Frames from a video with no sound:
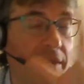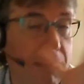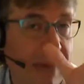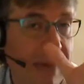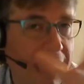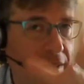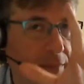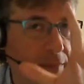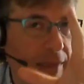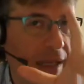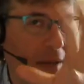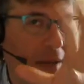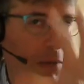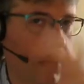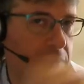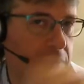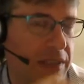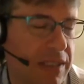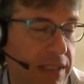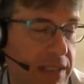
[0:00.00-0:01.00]

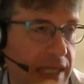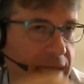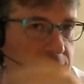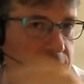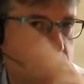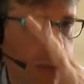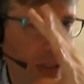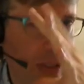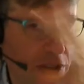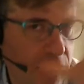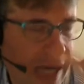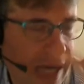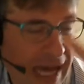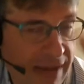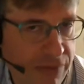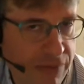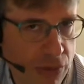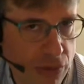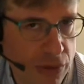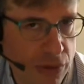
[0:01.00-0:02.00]
mathematical steps. Once you
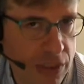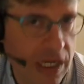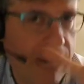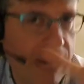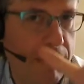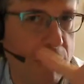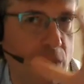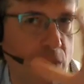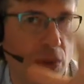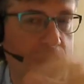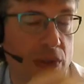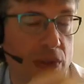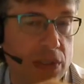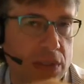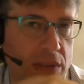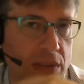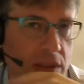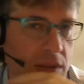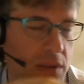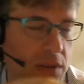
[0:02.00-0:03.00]
have your
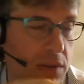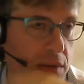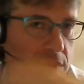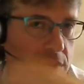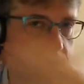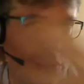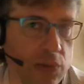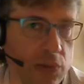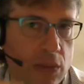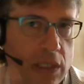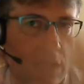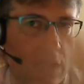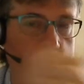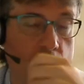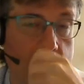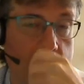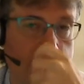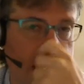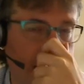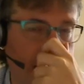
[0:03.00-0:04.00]
numbers between
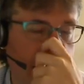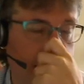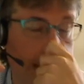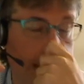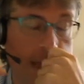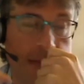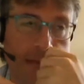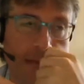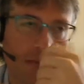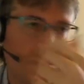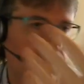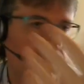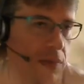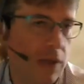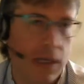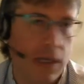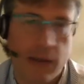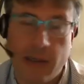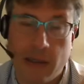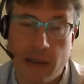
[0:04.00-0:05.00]
1 and,
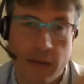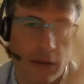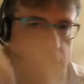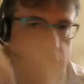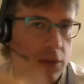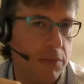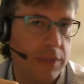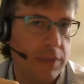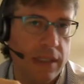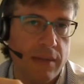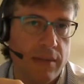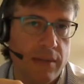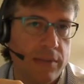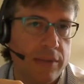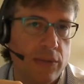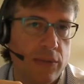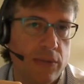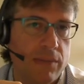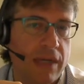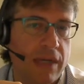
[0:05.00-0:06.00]
I don't know, it could be
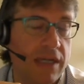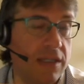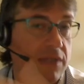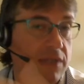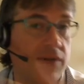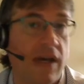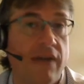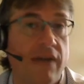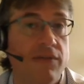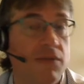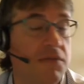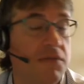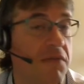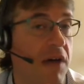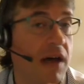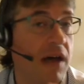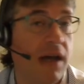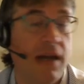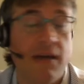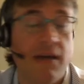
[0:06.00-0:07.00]
between -5 to
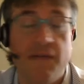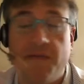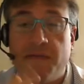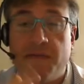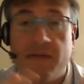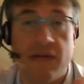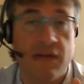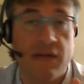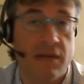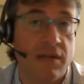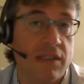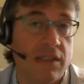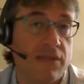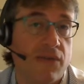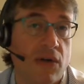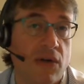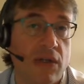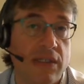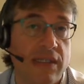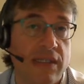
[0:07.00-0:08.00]
5 as
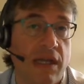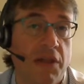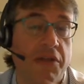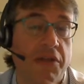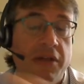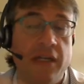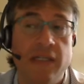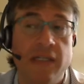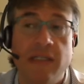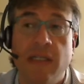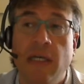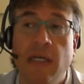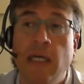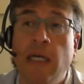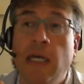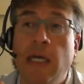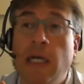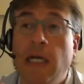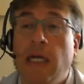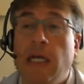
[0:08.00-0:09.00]
far as healthiness.
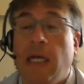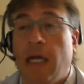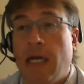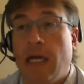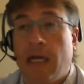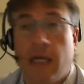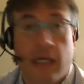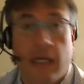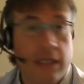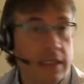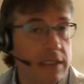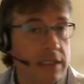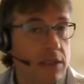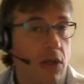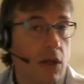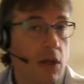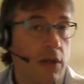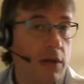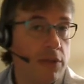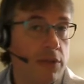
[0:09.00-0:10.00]
And this is
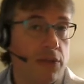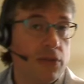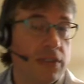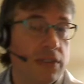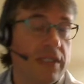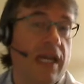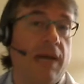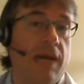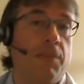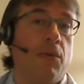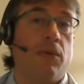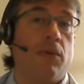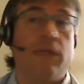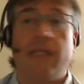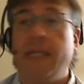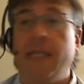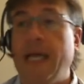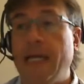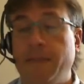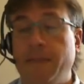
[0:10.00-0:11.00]
all on your sample.
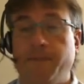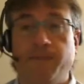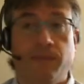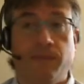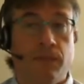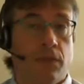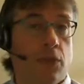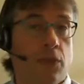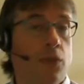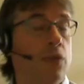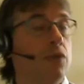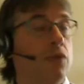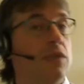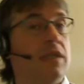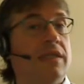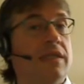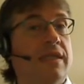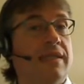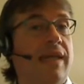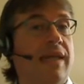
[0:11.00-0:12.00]
And then you use
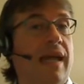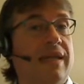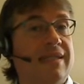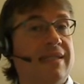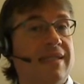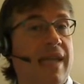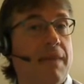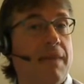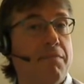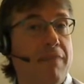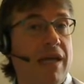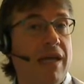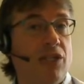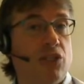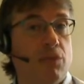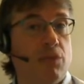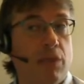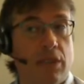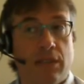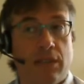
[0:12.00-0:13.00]
the exact same
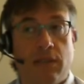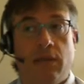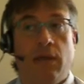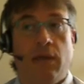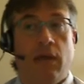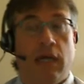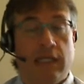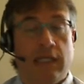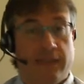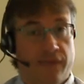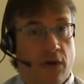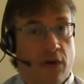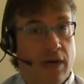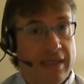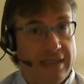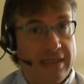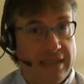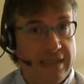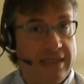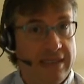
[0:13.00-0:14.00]
measurement as far
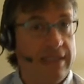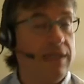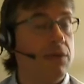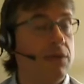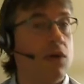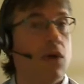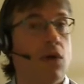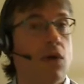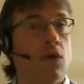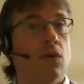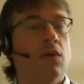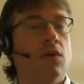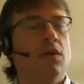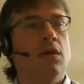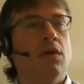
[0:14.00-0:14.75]
as 0,